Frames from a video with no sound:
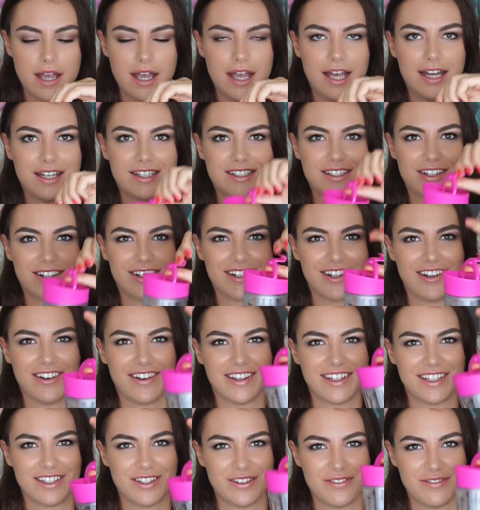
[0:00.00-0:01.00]
And I
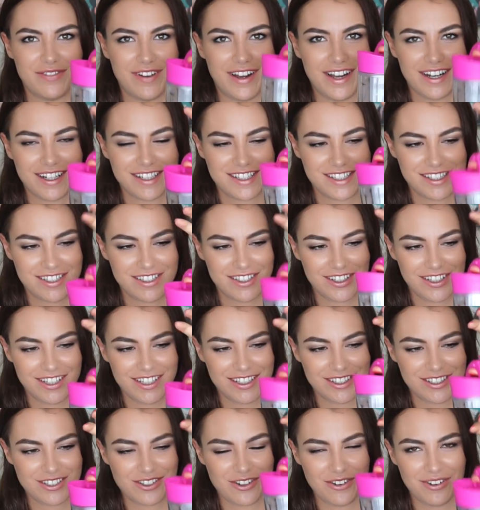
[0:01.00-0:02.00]
like the fact
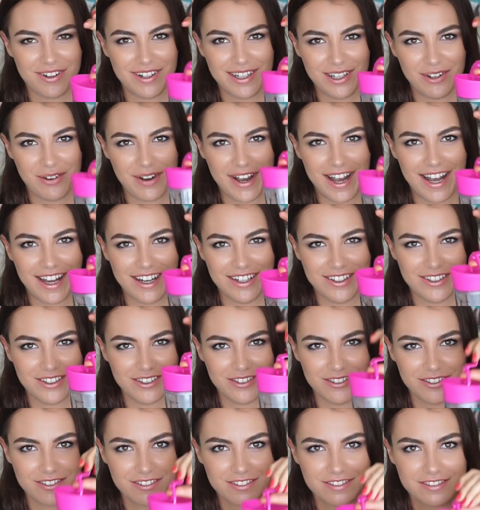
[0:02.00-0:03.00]
that it's got a little
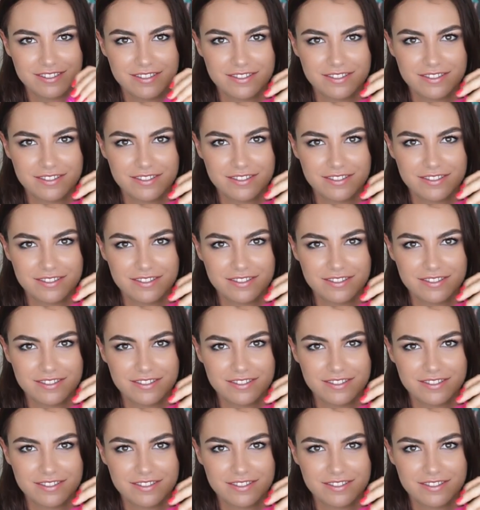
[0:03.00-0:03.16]
handle.